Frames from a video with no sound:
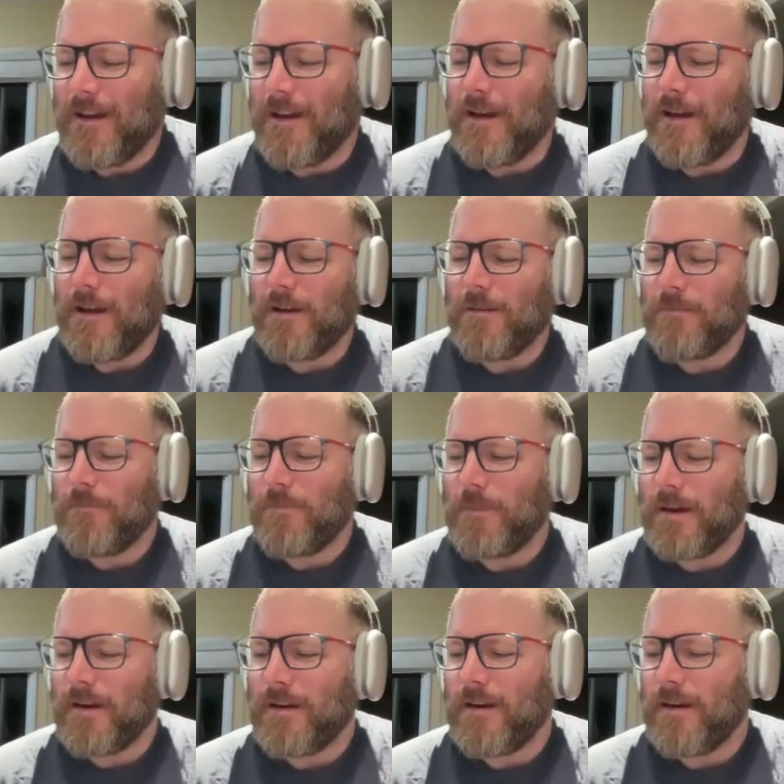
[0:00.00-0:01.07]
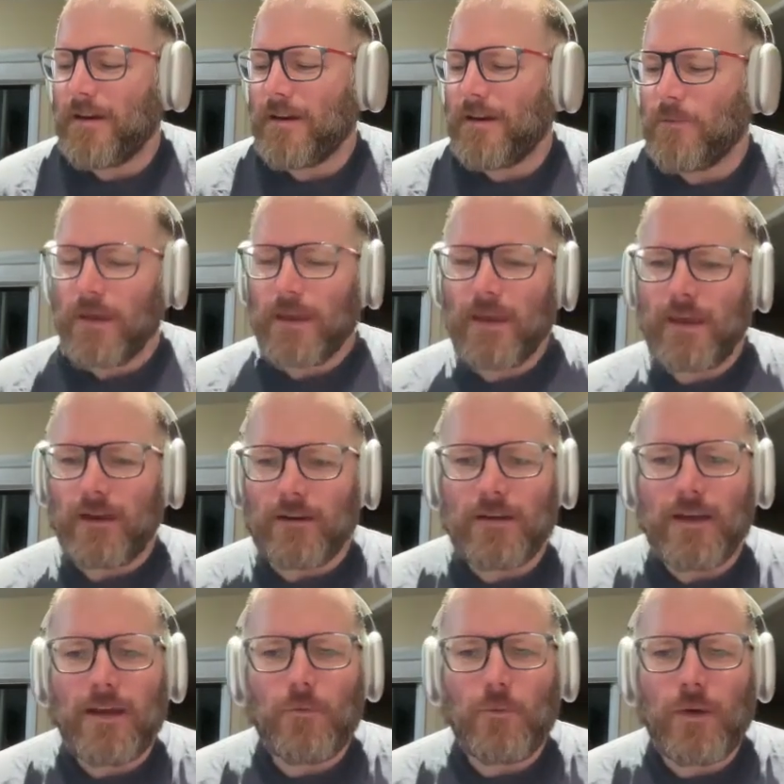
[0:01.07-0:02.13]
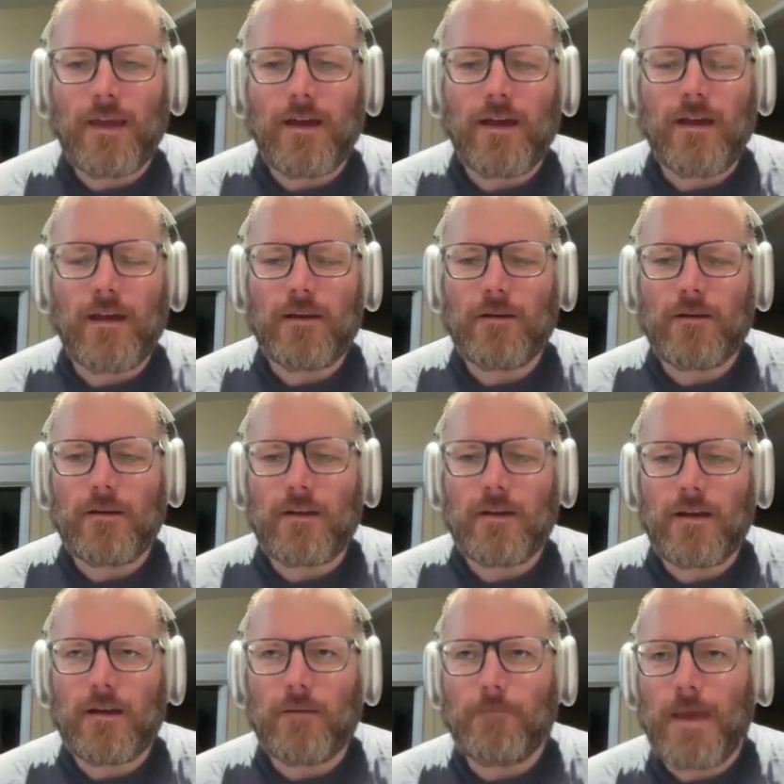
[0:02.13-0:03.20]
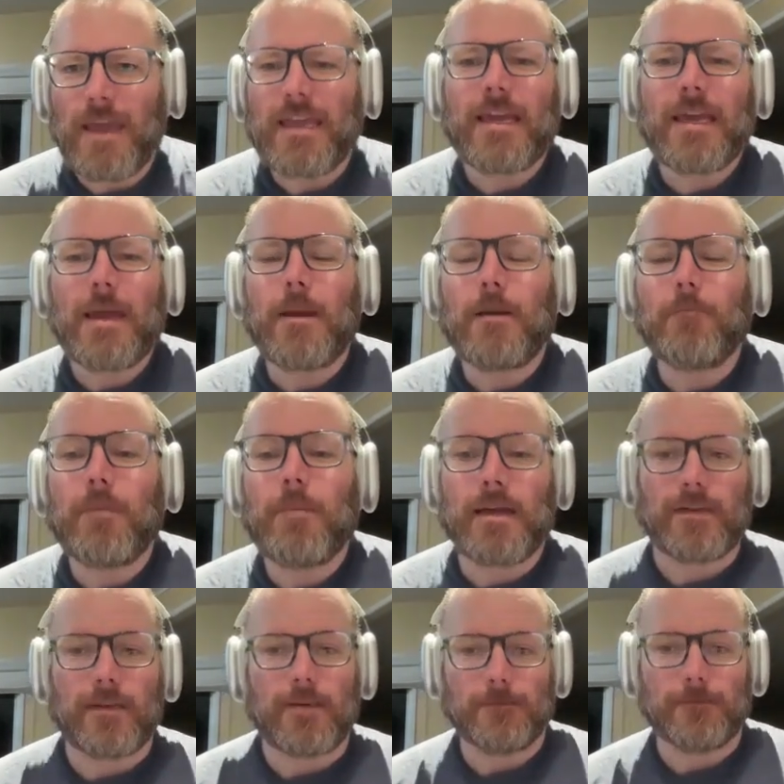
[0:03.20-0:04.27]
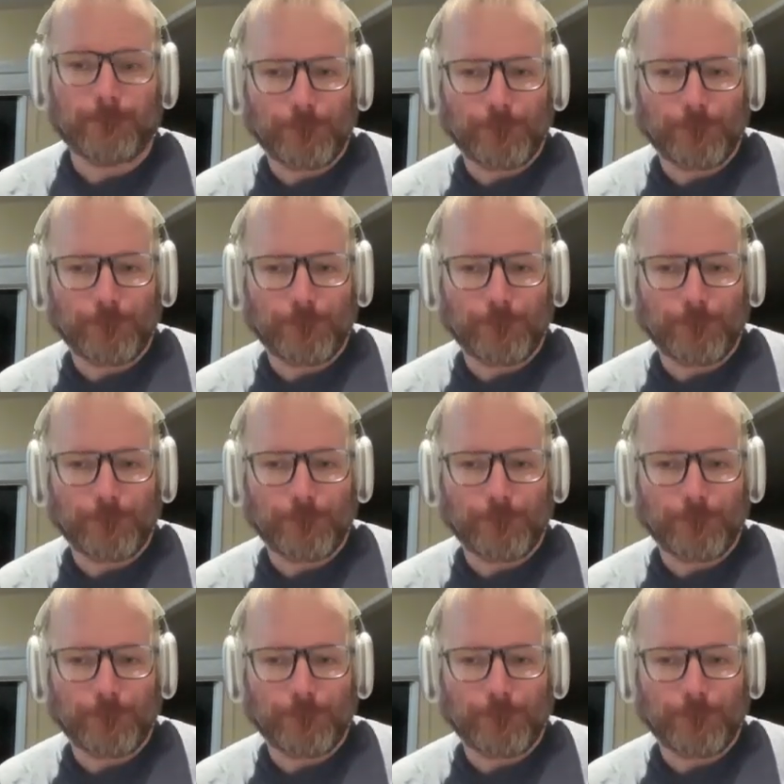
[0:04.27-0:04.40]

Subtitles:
but we're here and we are making it better.